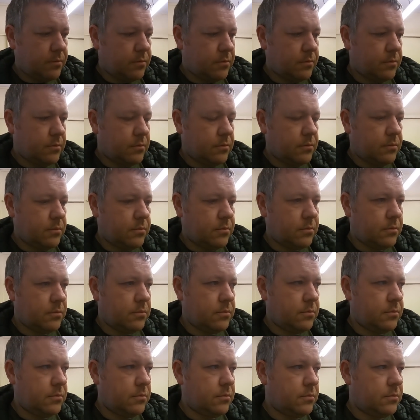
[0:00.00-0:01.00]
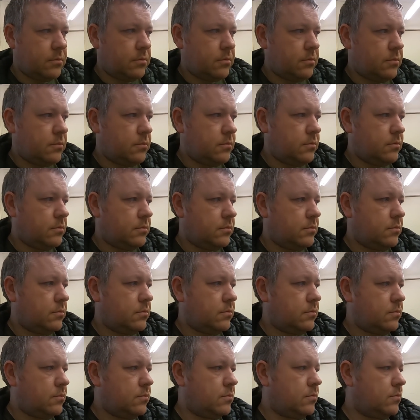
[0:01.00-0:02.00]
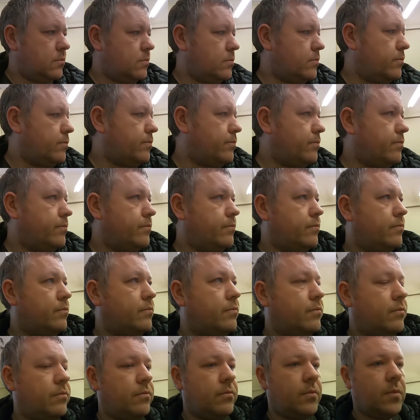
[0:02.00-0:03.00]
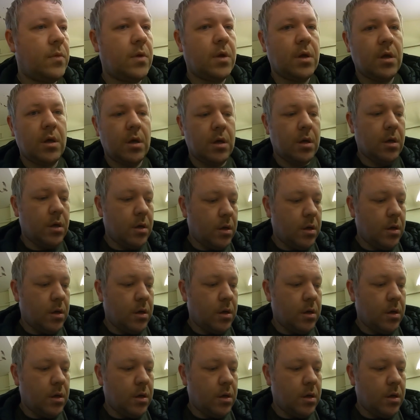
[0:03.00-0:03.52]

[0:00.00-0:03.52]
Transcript: No one is speaking in this clip.